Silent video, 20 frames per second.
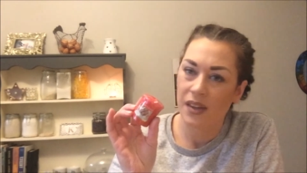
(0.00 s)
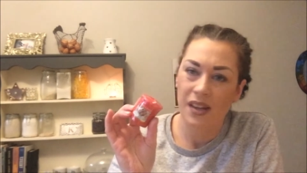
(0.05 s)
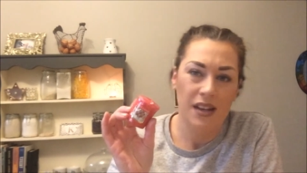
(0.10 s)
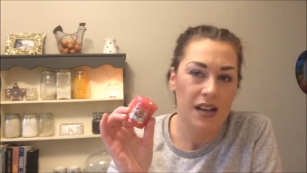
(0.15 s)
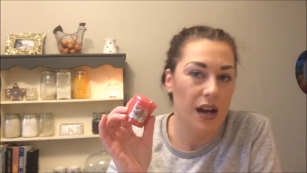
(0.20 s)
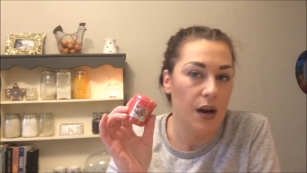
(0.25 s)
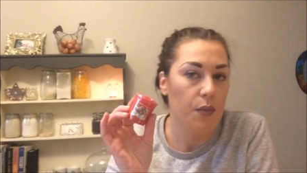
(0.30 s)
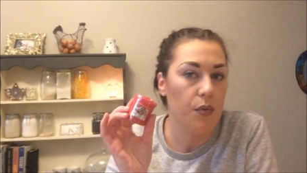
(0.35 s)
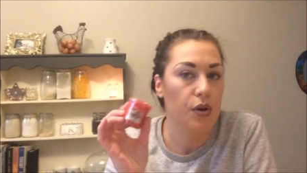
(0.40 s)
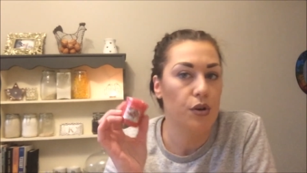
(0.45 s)

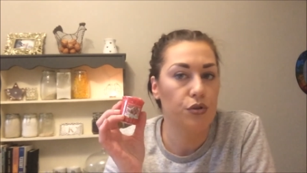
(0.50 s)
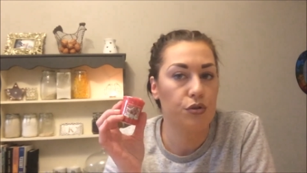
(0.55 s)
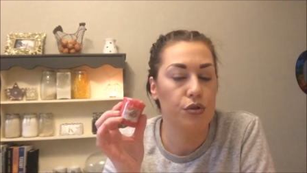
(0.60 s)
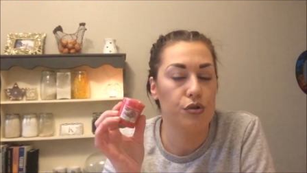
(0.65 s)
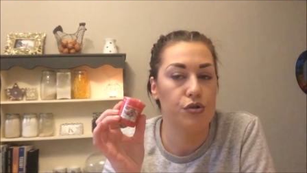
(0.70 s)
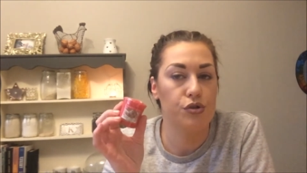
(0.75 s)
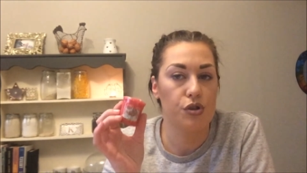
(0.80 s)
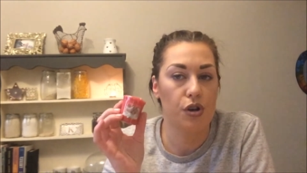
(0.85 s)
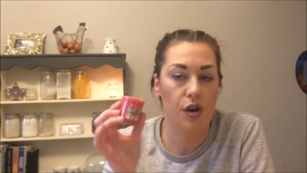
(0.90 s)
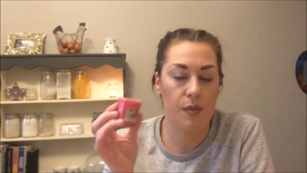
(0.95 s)
Now I weren't too
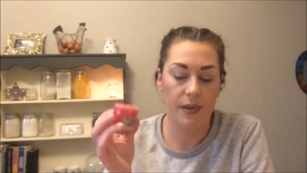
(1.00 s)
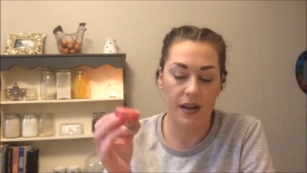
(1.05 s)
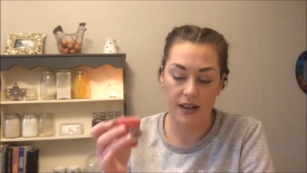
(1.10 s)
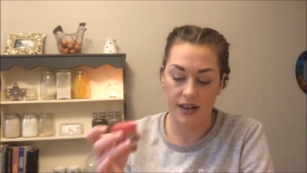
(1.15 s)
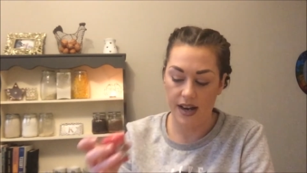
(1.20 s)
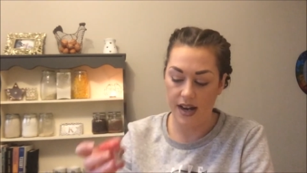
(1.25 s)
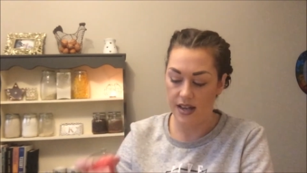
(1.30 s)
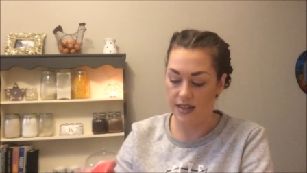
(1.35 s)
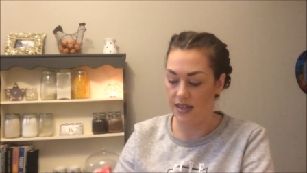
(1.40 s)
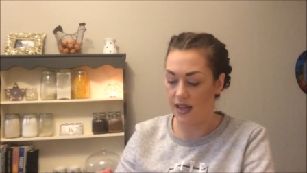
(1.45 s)
sure about
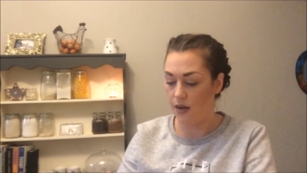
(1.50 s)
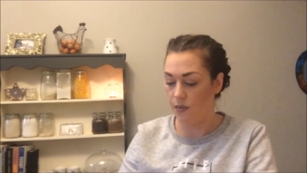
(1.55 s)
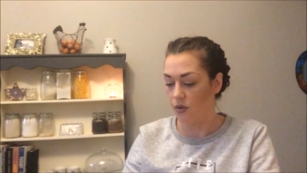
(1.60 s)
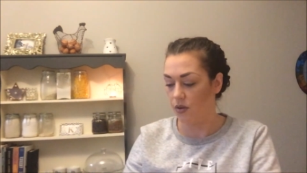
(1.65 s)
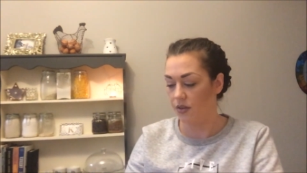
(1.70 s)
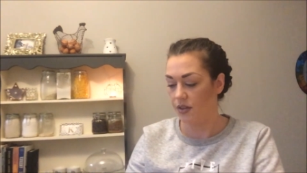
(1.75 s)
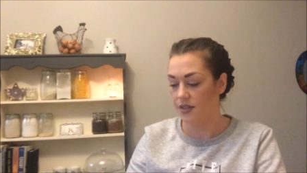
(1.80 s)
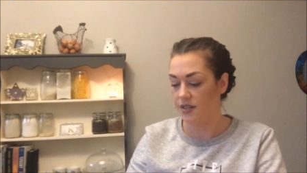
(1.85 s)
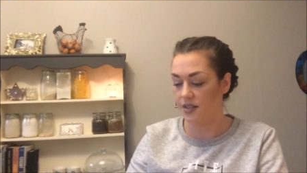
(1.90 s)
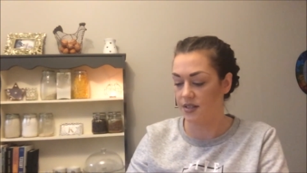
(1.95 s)
getting that
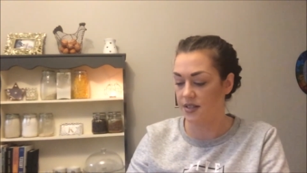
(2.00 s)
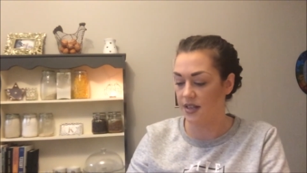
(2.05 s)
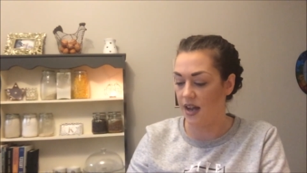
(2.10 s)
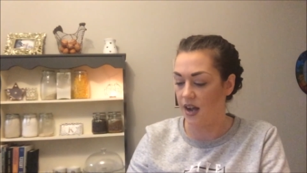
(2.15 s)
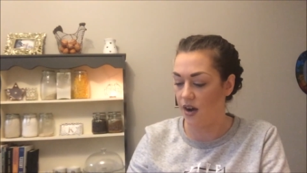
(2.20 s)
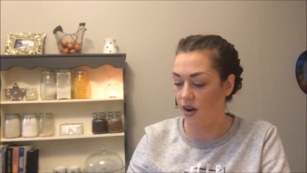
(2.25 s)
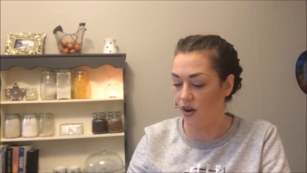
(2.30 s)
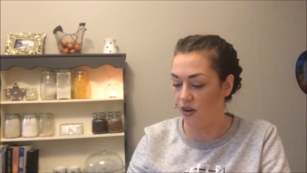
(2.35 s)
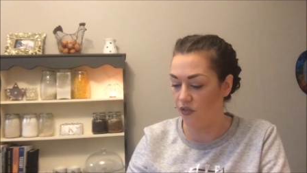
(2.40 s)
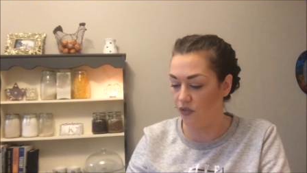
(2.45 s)
one to
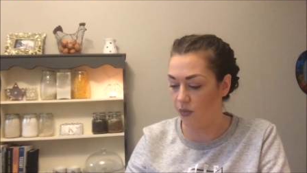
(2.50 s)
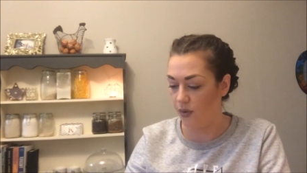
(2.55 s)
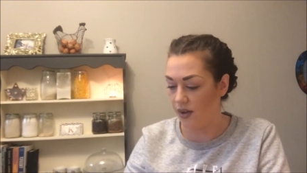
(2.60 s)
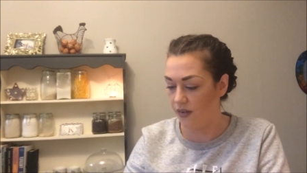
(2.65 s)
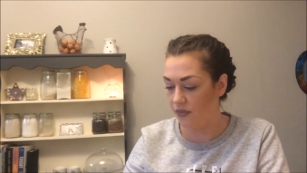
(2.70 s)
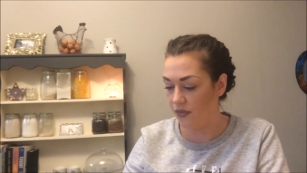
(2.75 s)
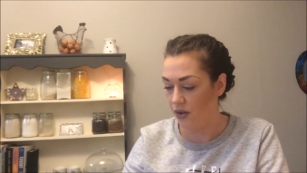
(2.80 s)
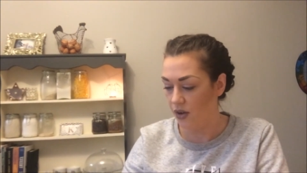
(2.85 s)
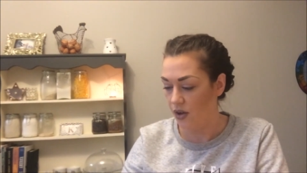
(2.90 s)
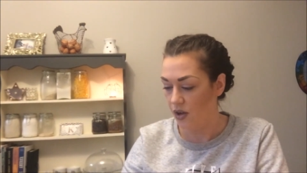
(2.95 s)
start off
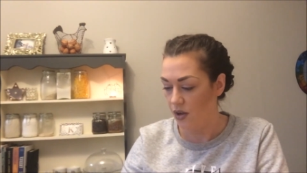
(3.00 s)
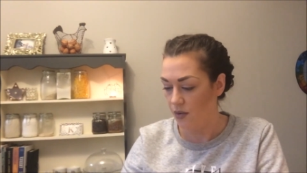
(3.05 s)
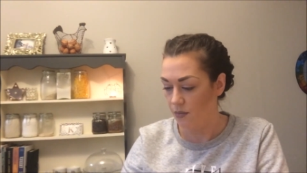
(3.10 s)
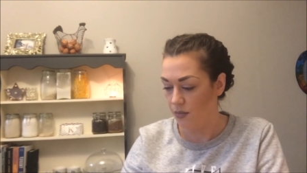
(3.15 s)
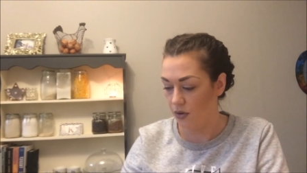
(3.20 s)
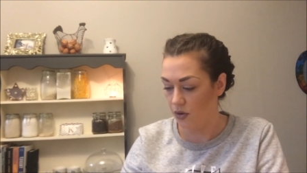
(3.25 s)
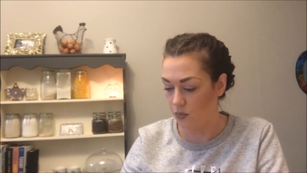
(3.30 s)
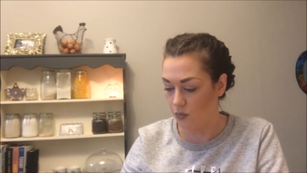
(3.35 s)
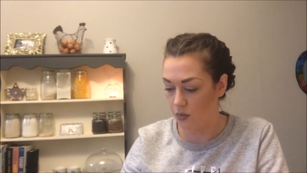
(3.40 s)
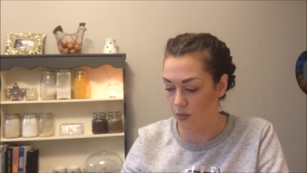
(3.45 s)
with,
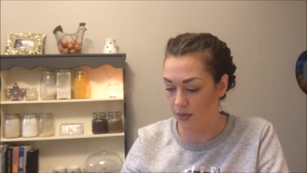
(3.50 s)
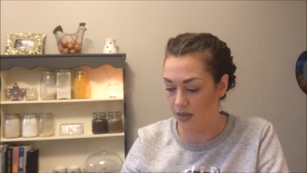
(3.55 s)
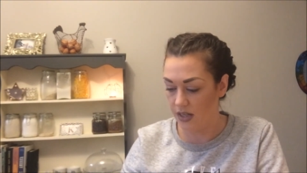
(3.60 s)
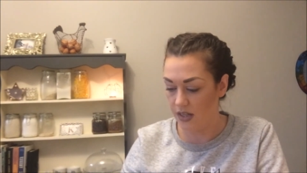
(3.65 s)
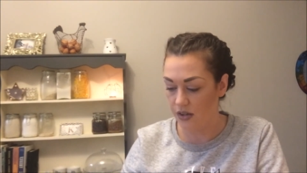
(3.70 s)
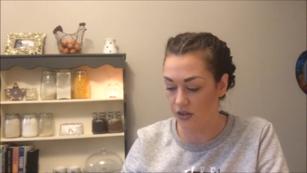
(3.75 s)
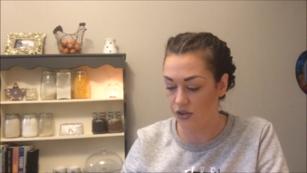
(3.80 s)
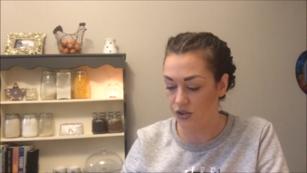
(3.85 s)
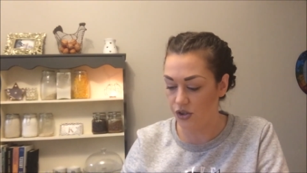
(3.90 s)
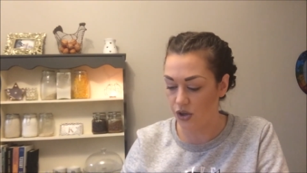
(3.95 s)
but the woman
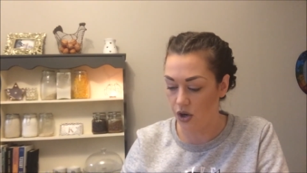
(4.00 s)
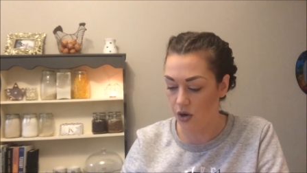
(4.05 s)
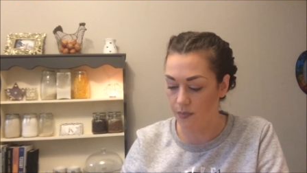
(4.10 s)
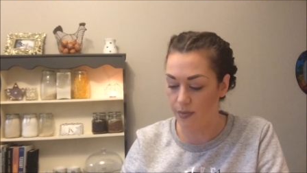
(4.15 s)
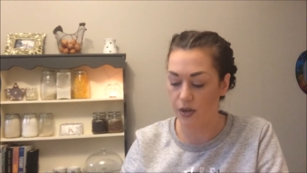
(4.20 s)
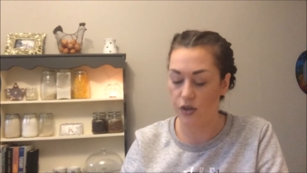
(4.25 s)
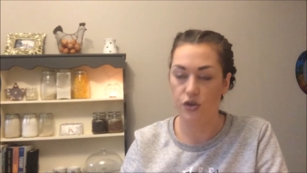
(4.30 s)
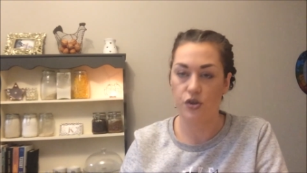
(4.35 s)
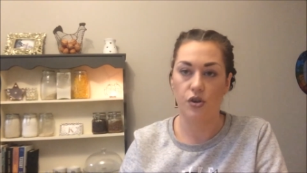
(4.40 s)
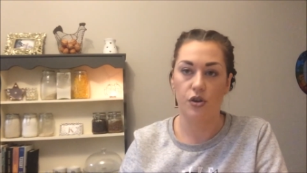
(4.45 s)
in the shop
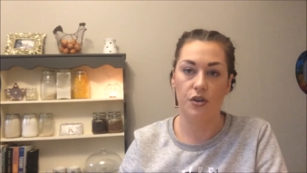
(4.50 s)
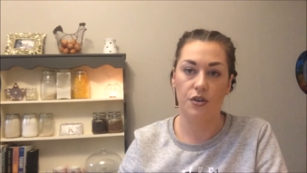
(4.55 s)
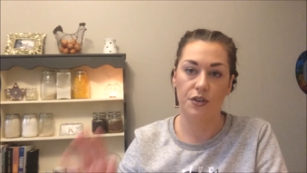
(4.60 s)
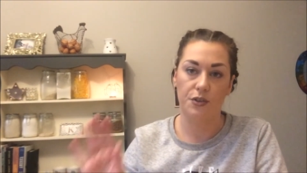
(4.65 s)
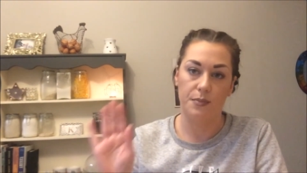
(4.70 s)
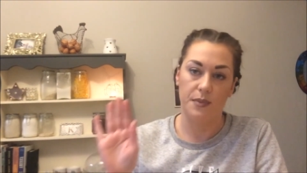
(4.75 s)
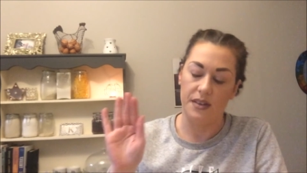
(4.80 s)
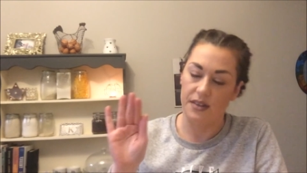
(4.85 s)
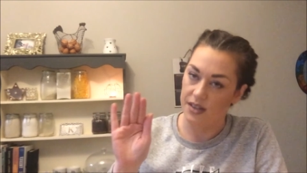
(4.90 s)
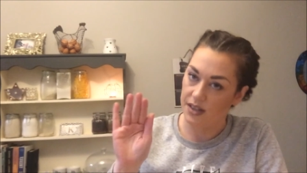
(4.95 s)

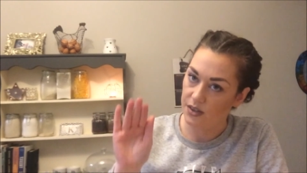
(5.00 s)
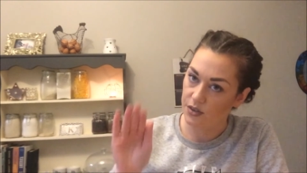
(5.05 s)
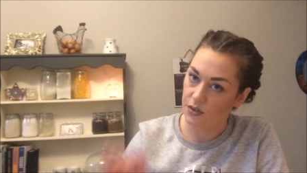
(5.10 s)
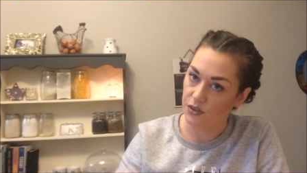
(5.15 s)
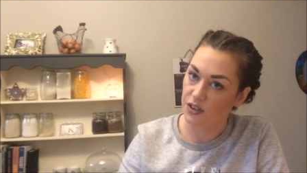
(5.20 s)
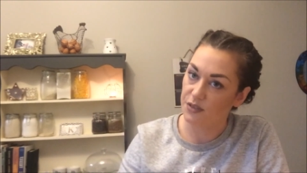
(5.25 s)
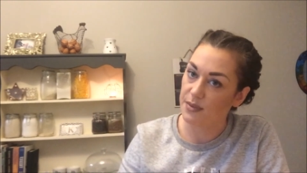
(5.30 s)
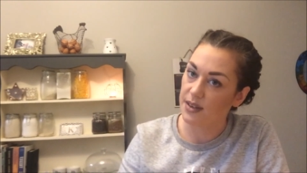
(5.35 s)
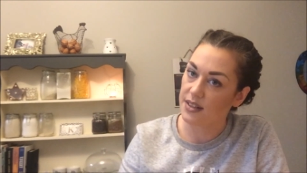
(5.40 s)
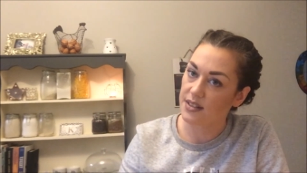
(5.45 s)
assures me that it
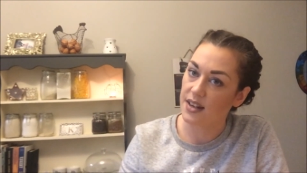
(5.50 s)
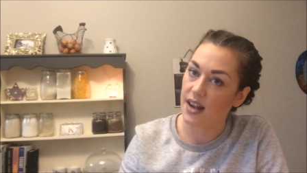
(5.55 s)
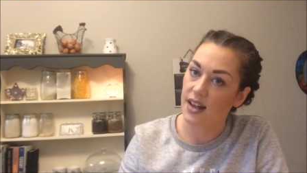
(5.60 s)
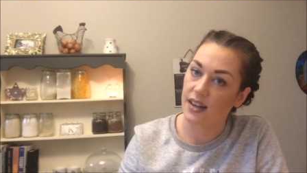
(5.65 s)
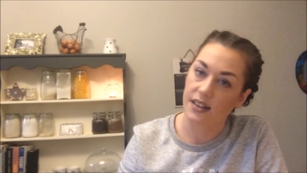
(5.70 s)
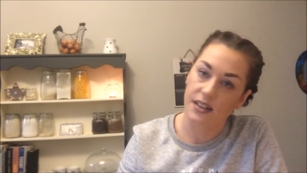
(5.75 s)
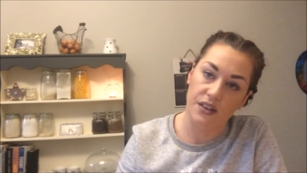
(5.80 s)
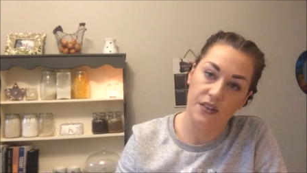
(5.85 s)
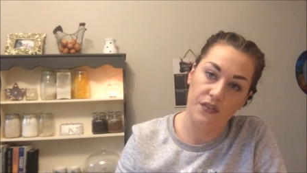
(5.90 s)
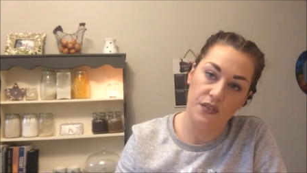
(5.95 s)
does smell
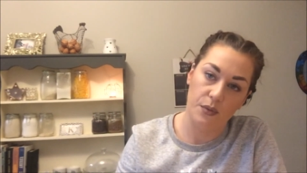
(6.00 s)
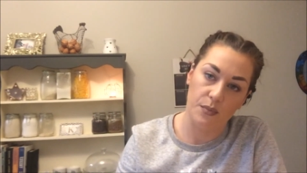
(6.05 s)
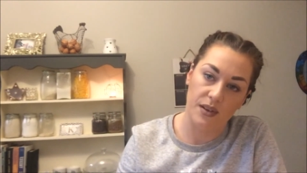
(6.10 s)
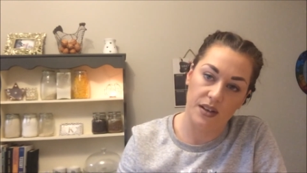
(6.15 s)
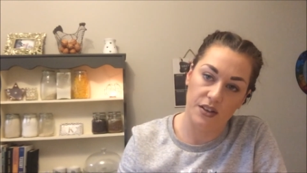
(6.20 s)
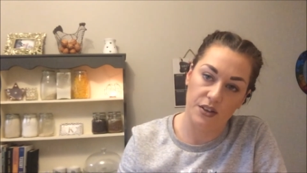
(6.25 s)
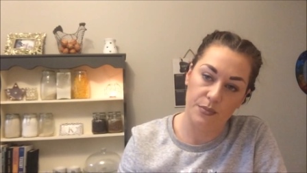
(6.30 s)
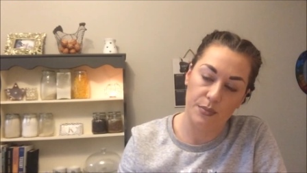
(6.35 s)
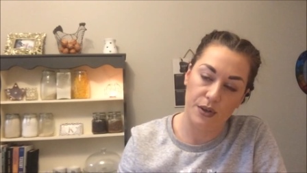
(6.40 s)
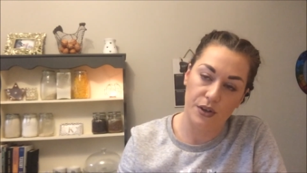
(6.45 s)
slightly different when
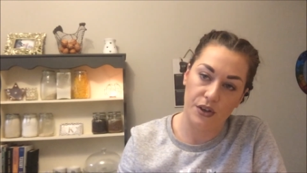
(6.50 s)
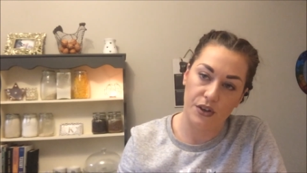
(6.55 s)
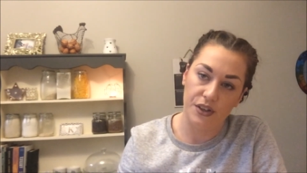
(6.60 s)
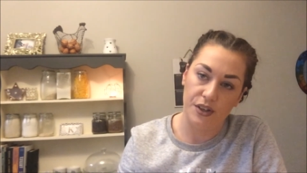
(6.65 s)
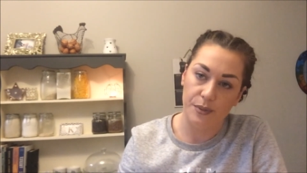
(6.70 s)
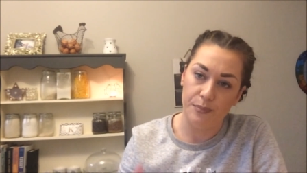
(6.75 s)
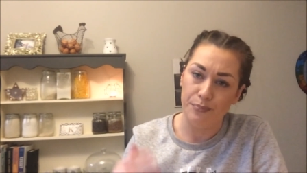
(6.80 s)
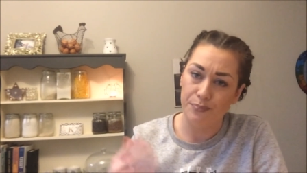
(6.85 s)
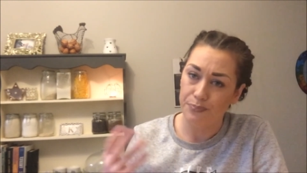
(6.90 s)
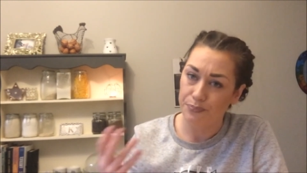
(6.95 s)
it's
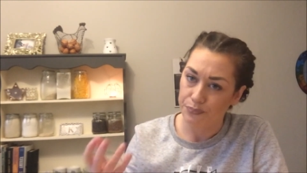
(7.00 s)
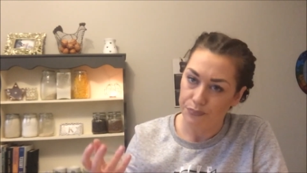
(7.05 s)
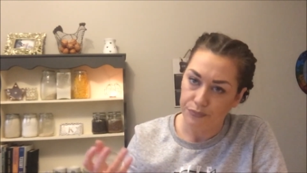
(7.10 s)
burning.